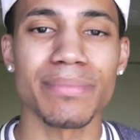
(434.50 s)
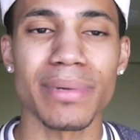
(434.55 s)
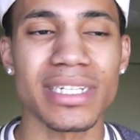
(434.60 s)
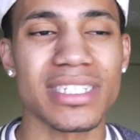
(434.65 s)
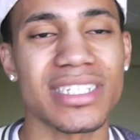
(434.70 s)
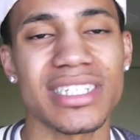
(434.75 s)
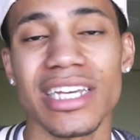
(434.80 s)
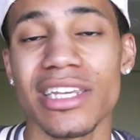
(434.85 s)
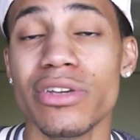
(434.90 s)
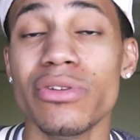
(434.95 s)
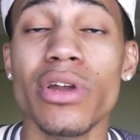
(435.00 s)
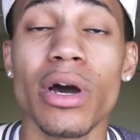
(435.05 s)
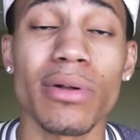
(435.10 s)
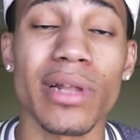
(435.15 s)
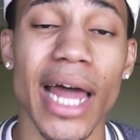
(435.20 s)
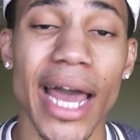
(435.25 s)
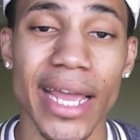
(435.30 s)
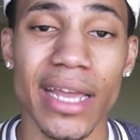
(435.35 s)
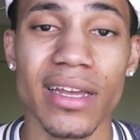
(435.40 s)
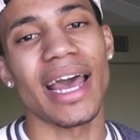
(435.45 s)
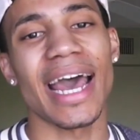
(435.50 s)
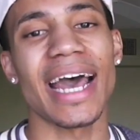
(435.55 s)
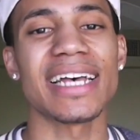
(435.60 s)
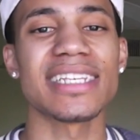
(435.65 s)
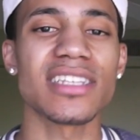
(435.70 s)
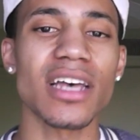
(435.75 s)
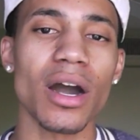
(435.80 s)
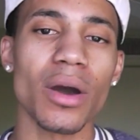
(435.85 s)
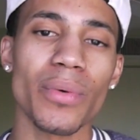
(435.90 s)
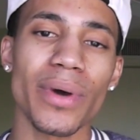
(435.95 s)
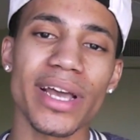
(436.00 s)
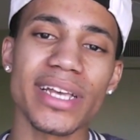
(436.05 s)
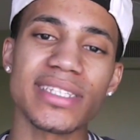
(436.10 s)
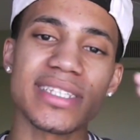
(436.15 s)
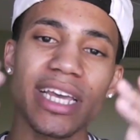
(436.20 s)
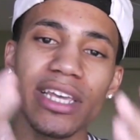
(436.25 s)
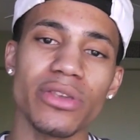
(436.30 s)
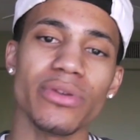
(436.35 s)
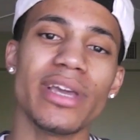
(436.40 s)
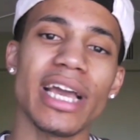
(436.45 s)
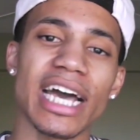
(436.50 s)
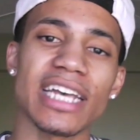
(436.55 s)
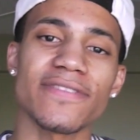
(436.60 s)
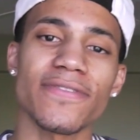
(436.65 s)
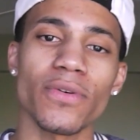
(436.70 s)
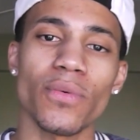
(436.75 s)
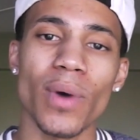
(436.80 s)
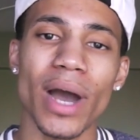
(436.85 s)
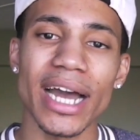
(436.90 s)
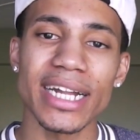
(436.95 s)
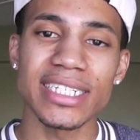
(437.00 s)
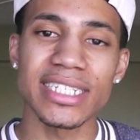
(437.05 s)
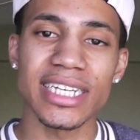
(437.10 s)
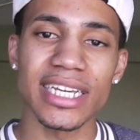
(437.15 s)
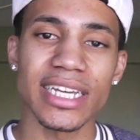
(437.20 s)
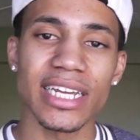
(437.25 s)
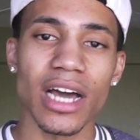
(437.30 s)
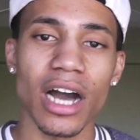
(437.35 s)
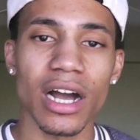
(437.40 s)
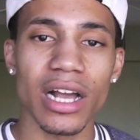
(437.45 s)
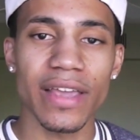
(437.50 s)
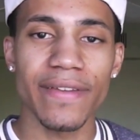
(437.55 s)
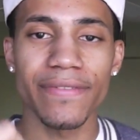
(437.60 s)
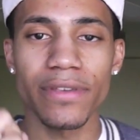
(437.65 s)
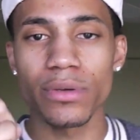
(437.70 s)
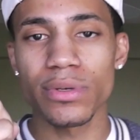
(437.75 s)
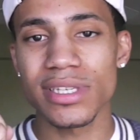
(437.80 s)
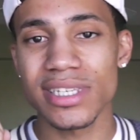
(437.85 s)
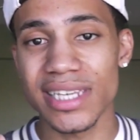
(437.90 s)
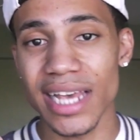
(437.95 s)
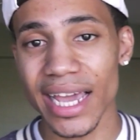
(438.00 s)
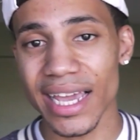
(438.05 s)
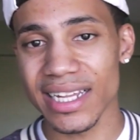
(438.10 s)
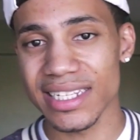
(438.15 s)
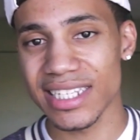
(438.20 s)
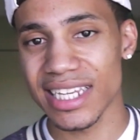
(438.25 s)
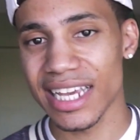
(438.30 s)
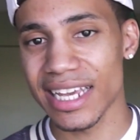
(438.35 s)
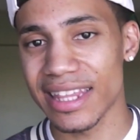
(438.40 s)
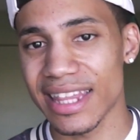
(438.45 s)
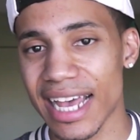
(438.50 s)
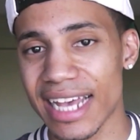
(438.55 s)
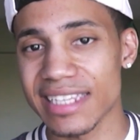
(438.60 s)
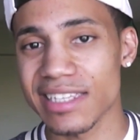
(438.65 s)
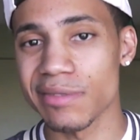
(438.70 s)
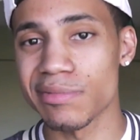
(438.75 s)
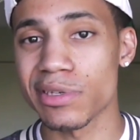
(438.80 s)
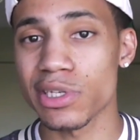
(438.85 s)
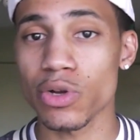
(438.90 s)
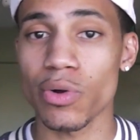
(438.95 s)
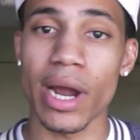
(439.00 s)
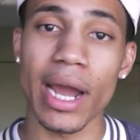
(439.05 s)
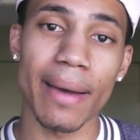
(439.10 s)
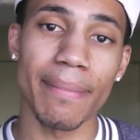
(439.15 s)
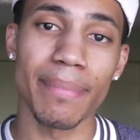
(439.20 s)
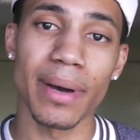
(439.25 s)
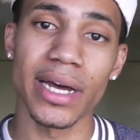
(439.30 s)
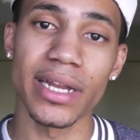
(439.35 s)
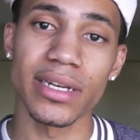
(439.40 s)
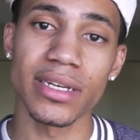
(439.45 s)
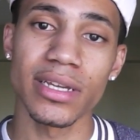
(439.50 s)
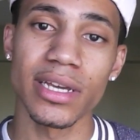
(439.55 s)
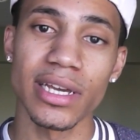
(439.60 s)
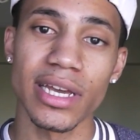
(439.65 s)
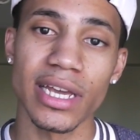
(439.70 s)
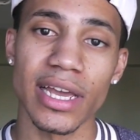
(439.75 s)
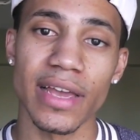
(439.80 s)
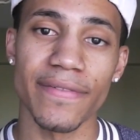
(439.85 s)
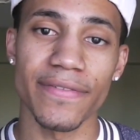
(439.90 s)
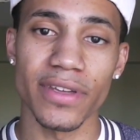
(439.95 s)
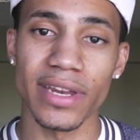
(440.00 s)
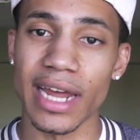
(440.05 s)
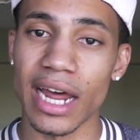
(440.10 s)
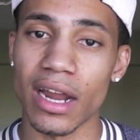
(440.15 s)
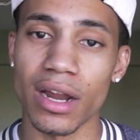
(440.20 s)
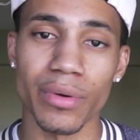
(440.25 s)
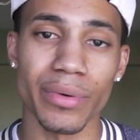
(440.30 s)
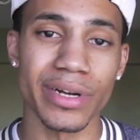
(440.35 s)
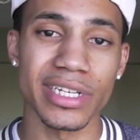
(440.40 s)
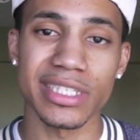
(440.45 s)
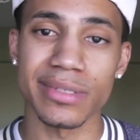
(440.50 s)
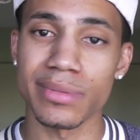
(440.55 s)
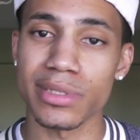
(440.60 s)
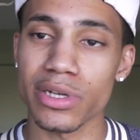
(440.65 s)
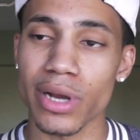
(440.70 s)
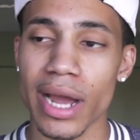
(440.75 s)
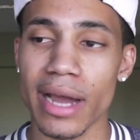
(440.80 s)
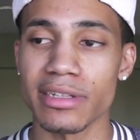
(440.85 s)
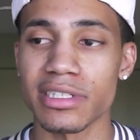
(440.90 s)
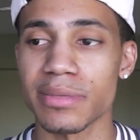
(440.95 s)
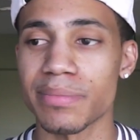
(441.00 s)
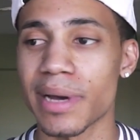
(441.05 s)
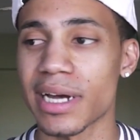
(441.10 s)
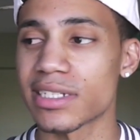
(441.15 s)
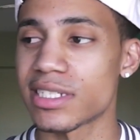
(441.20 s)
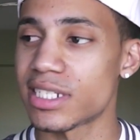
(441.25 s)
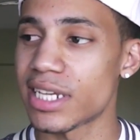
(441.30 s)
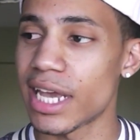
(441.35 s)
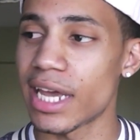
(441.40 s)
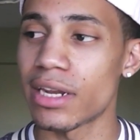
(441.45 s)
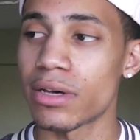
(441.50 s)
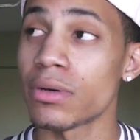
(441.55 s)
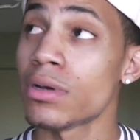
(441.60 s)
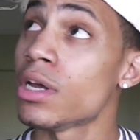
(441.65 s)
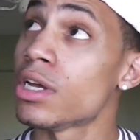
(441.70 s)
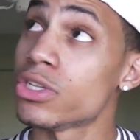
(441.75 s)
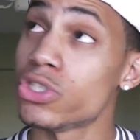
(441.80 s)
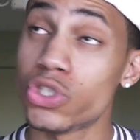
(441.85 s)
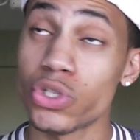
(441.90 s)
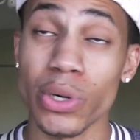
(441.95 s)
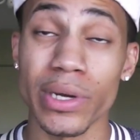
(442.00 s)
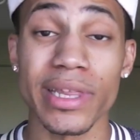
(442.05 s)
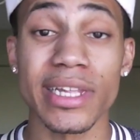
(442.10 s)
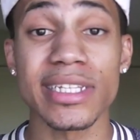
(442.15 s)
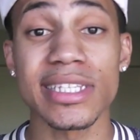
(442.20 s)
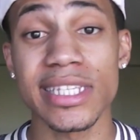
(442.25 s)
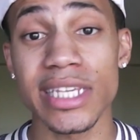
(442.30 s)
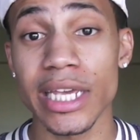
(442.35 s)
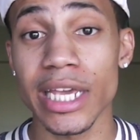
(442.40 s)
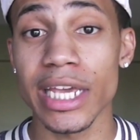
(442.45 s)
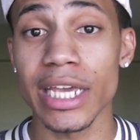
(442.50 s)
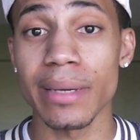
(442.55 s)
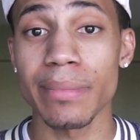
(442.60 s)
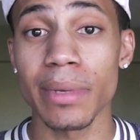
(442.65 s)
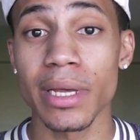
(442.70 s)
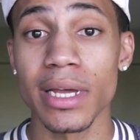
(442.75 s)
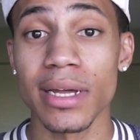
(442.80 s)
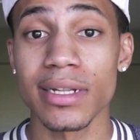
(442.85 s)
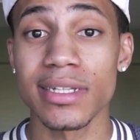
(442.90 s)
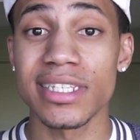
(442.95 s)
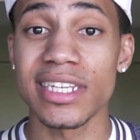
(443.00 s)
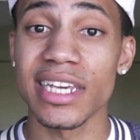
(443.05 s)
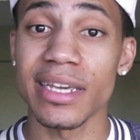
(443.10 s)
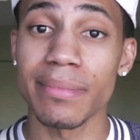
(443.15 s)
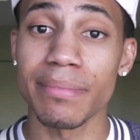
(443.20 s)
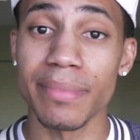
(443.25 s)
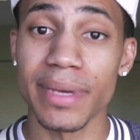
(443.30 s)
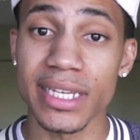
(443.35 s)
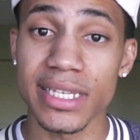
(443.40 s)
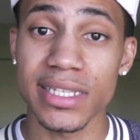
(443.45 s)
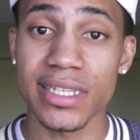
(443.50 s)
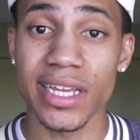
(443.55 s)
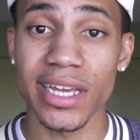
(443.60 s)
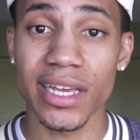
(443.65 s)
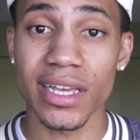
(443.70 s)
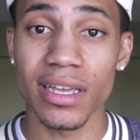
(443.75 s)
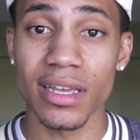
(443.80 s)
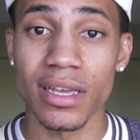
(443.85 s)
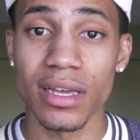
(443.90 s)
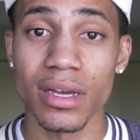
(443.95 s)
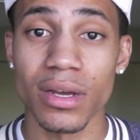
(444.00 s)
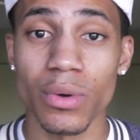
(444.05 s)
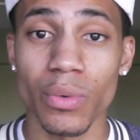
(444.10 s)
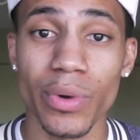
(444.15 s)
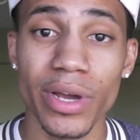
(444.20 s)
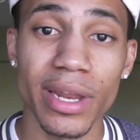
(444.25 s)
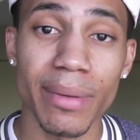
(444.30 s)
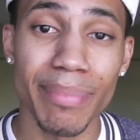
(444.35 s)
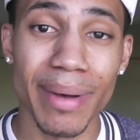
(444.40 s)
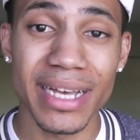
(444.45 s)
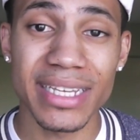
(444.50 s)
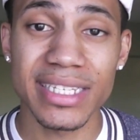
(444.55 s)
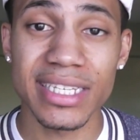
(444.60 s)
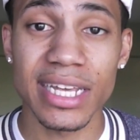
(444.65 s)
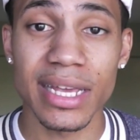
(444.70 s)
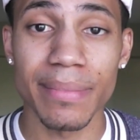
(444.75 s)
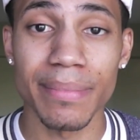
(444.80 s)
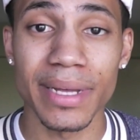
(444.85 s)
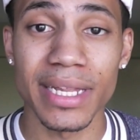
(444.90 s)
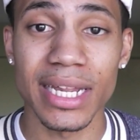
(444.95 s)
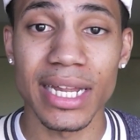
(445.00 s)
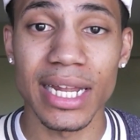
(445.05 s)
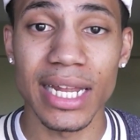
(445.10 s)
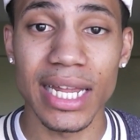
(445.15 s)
a bunch of shit you don't like. As always, thank you guys for watching. I'll give you a second to hit that subscribe button. If you're not already subscribed to my channel, join the team, Team Mystic. We the best team in the